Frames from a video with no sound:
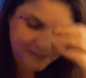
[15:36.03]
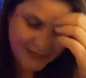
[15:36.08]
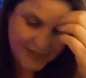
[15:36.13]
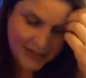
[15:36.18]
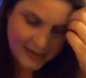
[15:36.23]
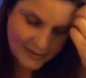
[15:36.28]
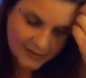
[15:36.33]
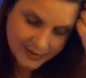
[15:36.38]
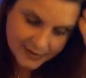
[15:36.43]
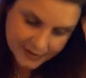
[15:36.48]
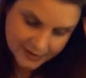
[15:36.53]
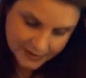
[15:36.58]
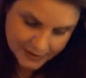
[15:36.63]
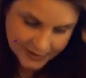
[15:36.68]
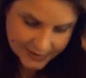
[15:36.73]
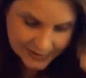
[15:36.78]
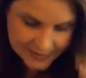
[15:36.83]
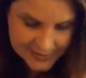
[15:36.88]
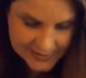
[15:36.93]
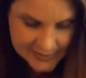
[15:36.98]
And
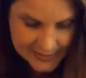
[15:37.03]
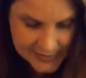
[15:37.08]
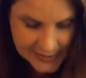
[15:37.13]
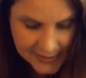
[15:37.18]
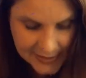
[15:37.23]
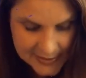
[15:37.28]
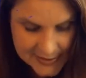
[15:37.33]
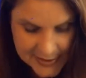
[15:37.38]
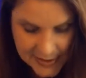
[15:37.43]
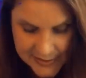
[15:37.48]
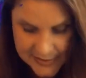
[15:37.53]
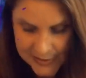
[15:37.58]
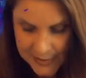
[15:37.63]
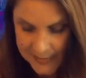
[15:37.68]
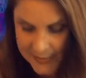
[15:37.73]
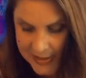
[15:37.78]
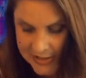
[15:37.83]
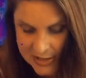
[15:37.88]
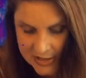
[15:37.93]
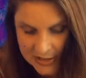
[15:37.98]
it's also
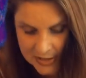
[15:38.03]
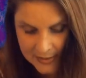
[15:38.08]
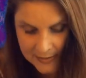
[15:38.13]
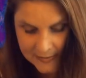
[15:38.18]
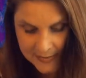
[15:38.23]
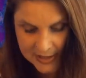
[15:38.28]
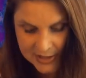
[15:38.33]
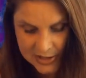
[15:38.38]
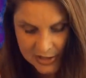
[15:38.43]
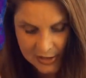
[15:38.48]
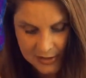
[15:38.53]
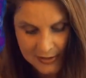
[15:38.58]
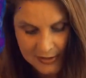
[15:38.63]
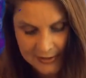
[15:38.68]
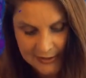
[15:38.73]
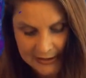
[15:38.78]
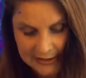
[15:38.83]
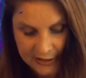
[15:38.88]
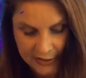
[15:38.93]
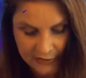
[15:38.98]
much, much
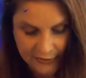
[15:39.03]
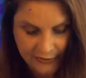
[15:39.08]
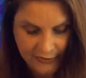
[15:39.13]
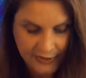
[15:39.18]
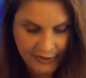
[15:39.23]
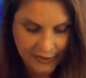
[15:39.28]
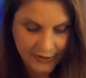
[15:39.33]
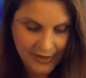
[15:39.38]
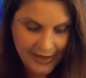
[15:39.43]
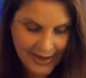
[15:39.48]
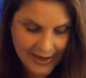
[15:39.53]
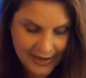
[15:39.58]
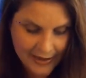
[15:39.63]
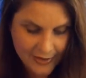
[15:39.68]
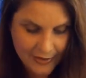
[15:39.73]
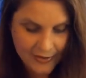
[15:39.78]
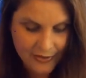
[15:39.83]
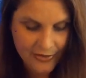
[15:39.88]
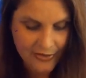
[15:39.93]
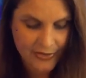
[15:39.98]
cleaner for your
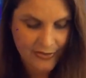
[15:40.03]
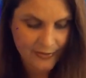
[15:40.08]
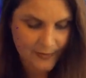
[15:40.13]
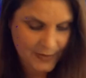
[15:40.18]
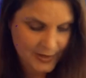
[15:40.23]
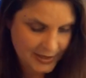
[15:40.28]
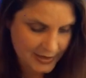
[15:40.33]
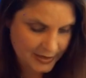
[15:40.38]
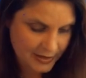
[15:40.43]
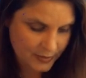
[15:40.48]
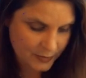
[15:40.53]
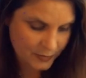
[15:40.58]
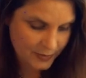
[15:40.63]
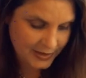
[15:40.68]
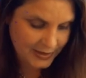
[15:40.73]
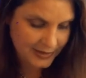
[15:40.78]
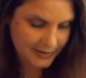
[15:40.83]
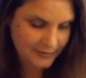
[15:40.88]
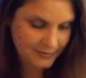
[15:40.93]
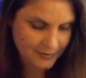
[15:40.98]
health when we
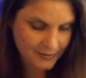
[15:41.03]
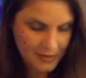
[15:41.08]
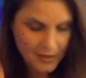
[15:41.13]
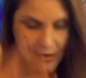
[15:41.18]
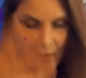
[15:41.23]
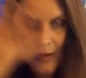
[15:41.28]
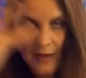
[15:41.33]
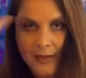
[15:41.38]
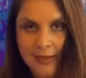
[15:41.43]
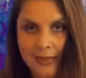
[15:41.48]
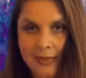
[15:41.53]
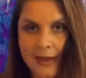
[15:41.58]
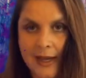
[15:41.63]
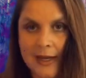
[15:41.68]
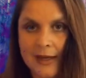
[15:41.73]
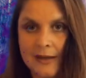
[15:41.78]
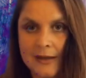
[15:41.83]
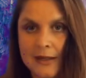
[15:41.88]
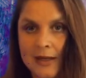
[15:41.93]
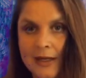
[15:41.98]
can
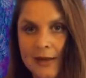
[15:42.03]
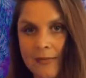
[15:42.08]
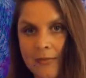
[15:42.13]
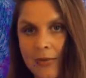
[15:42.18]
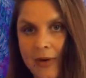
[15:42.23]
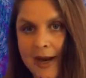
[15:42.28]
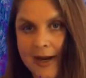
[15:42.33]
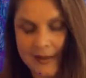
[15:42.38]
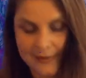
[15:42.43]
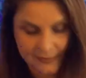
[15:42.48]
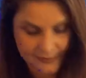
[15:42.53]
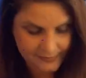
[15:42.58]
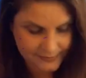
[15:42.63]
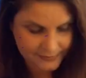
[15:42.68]
lighten and brighten.